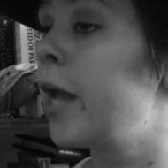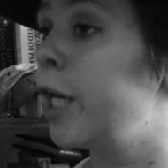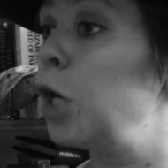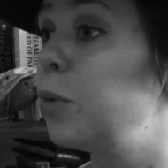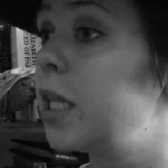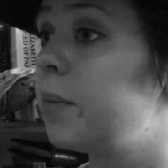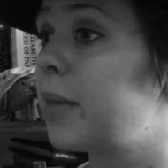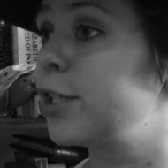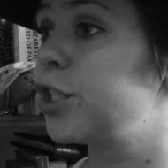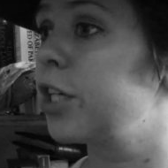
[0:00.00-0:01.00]
No, really,
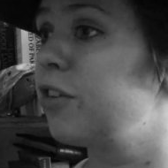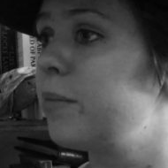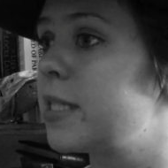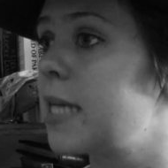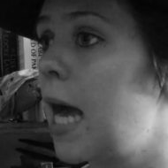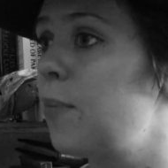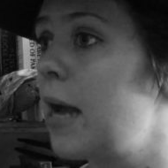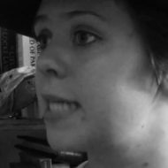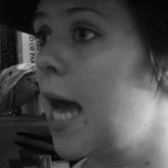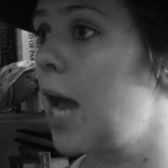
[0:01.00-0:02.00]
Blanche Ingram is not
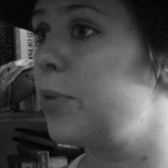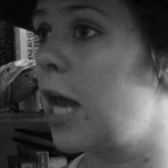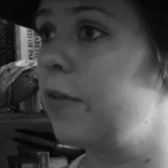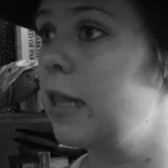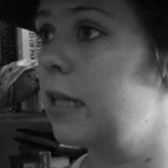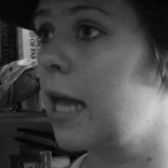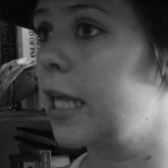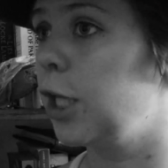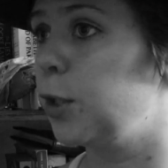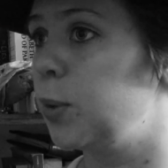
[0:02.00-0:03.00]
my type and I really
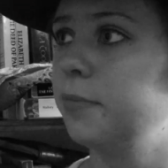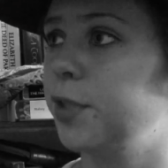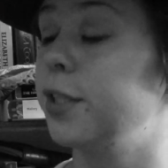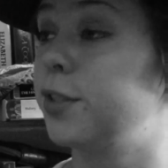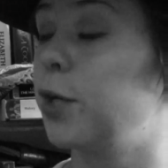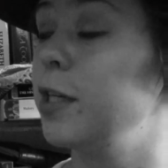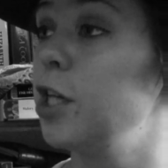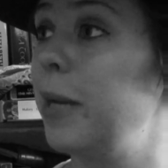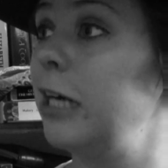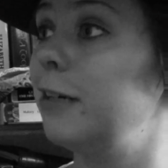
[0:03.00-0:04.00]
like you. So will
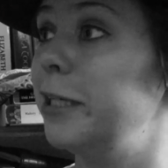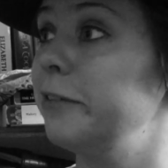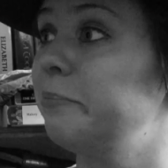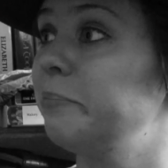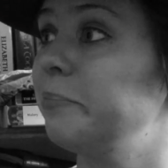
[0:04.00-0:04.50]
you marry me?